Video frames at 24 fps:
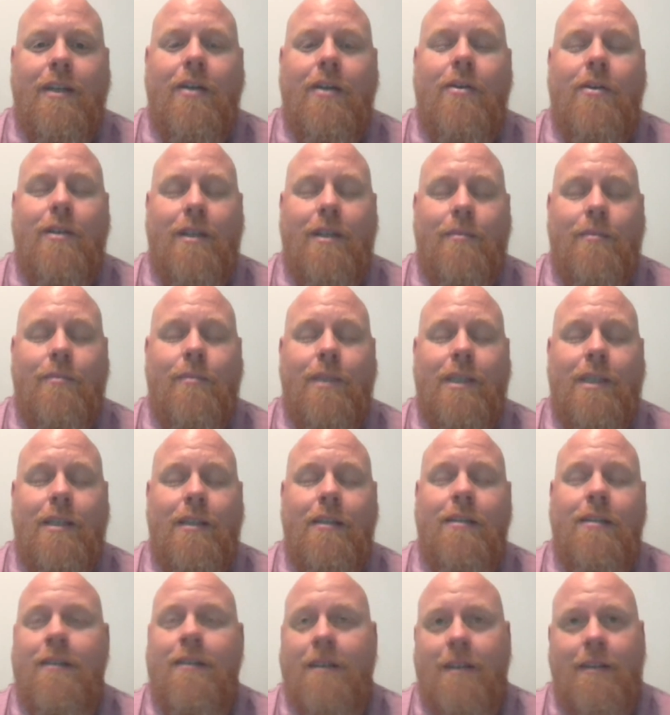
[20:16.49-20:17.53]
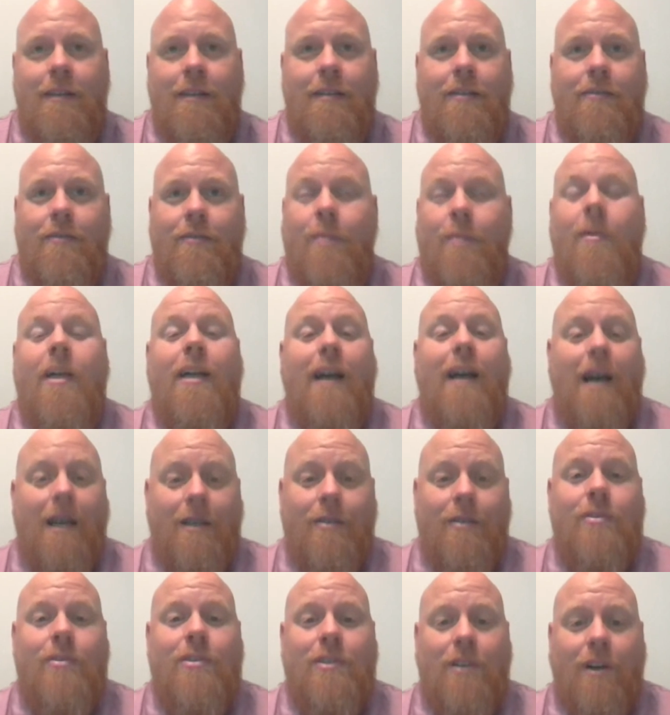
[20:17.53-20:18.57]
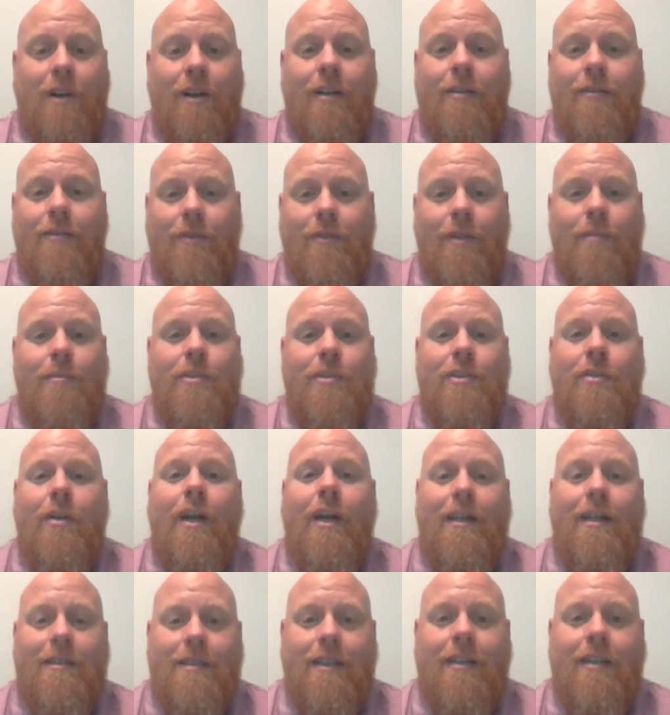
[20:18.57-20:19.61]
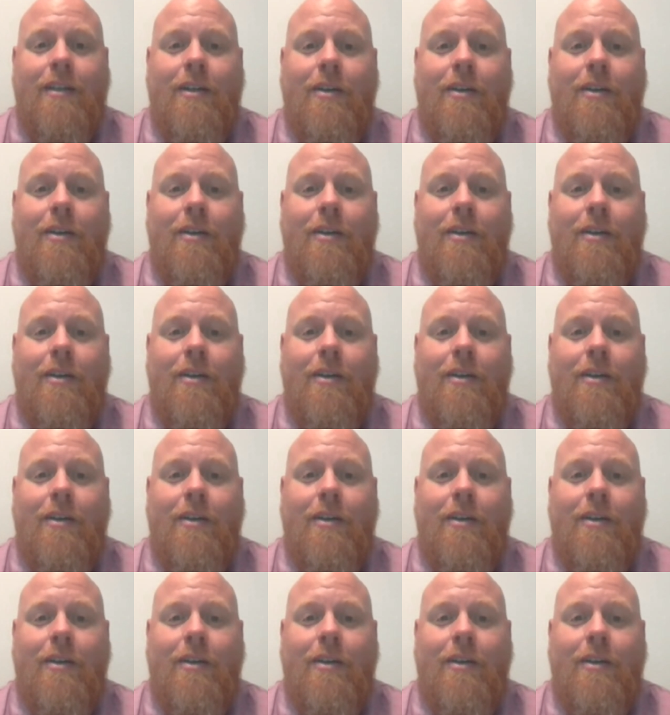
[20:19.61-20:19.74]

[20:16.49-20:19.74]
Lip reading: I know it can be, from a guy who started from scratch,